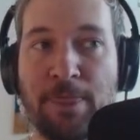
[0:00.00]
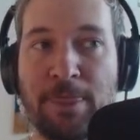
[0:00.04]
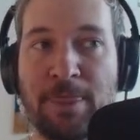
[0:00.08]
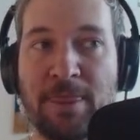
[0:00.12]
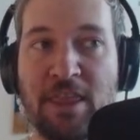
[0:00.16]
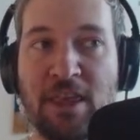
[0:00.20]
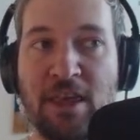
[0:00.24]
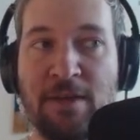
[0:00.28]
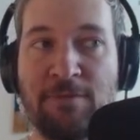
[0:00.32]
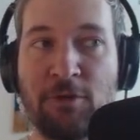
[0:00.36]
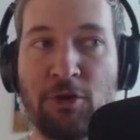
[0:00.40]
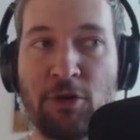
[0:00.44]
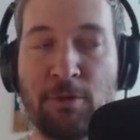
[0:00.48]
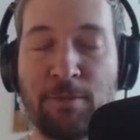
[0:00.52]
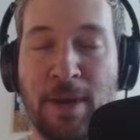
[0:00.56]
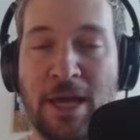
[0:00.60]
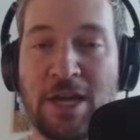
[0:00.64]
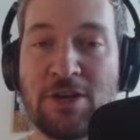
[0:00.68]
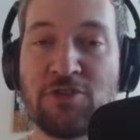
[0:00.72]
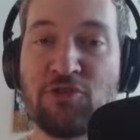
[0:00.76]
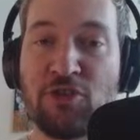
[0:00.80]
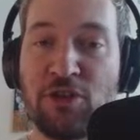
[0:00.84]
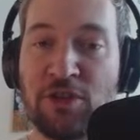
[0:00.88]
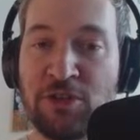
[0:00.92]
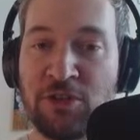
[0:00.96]
If you're a
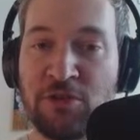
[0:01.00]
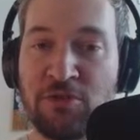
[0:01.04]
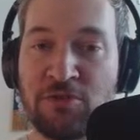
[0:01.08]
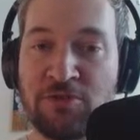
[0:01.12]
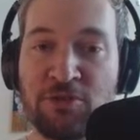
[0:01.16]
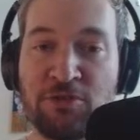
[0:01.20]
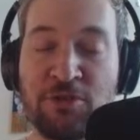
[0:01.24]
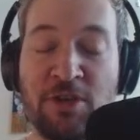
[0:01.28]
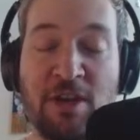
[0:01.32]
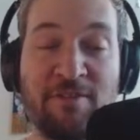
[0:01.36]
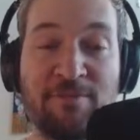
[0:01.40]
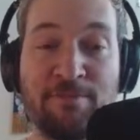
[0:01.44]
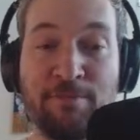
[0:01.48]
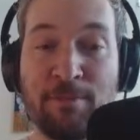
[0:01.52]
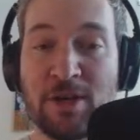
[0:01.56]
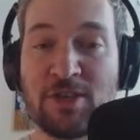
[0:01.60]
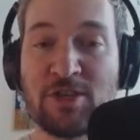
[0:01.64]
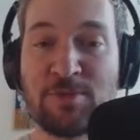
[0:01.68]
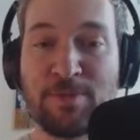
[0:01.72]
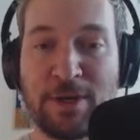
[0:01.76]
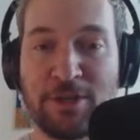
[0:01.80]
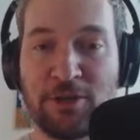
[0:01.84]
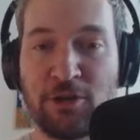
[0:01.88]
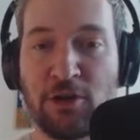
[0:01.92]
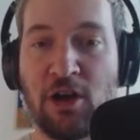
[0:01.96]
Patreon user, you have much
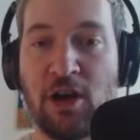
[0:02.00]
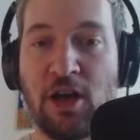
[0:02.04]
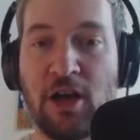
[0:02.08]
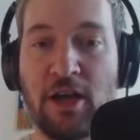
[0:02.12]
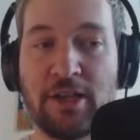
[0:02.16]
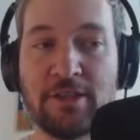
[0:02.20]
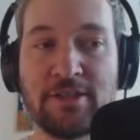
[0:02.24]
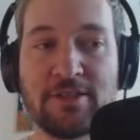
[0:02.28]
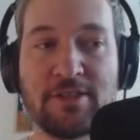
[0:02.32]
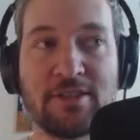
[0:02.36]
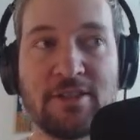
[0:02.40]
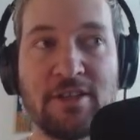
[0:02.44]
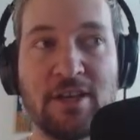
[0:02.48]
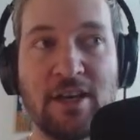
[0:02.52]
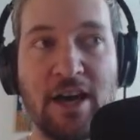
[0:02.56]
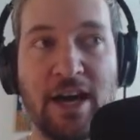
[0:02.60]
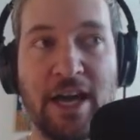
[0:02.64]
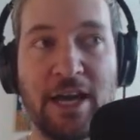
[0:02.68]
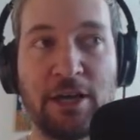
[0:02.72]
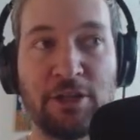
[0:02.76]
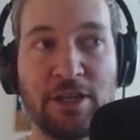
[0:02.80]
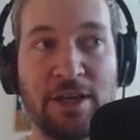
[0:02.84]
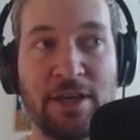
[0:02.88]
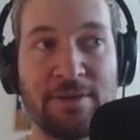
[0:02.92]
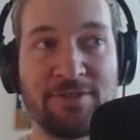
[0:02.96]
better odds. I
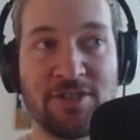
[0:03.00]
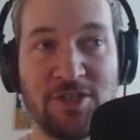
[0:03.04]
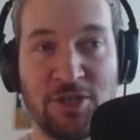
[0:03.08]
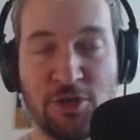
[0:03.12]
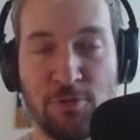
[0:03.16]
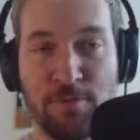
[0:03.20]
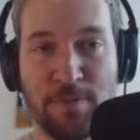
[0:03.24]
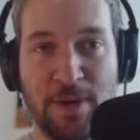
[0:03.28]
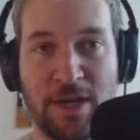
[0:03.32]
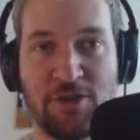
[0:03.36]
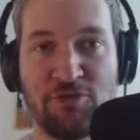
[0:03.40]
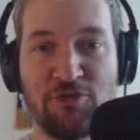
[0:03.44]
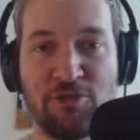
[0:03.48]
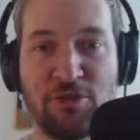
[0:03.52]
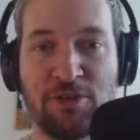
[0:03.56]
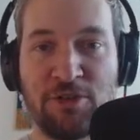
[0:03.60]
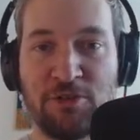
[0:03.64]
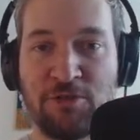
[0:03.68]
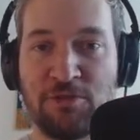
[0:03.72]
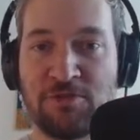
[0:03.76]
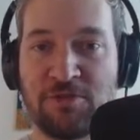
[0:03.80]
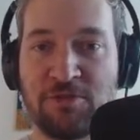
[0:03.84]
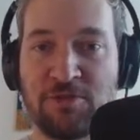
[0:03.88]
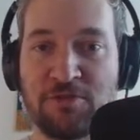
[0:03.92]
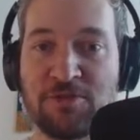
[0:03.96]
only have 2 Patreon
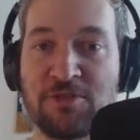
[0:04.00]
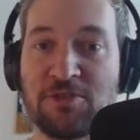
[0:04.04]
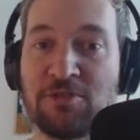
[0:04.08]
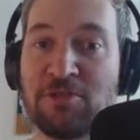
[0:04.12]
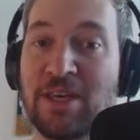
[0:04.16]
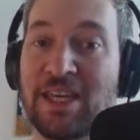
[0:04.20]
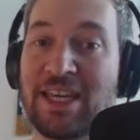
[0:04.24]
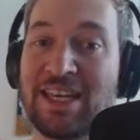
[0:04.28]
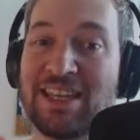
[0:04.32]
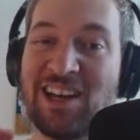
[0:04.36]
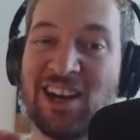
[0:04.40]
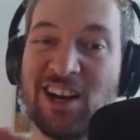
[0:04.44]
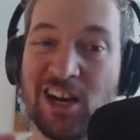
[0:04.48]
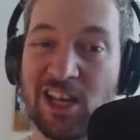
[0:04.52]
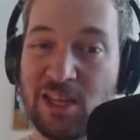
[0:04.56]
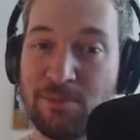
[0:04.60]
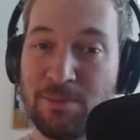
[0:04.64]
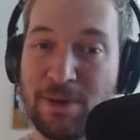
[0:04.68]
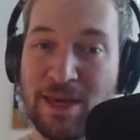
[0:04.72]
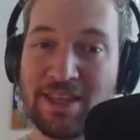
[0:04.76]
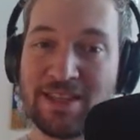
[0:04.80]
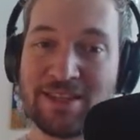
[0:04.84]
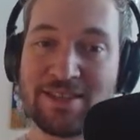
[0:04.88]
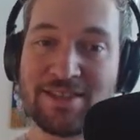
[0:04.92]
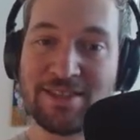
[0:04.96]
users, so they get
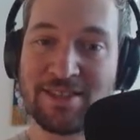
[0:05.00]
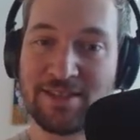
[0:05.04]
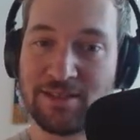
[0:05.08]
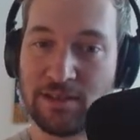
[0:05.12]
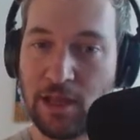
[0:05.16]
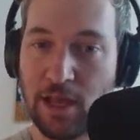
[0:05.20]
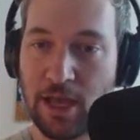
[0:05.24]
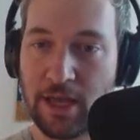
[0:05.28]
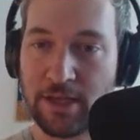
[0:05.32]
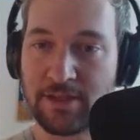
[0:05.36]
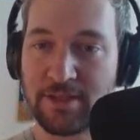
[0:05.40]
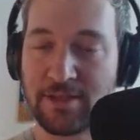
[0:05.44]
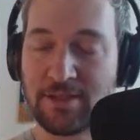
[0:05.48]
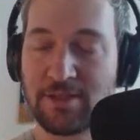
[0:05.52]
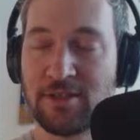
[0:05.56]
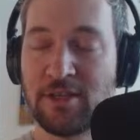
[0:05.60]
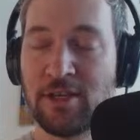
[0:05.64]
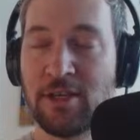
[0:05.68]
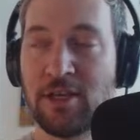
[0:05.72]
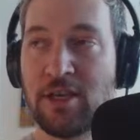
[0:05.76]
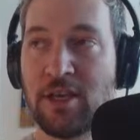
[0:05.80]
automatic slots.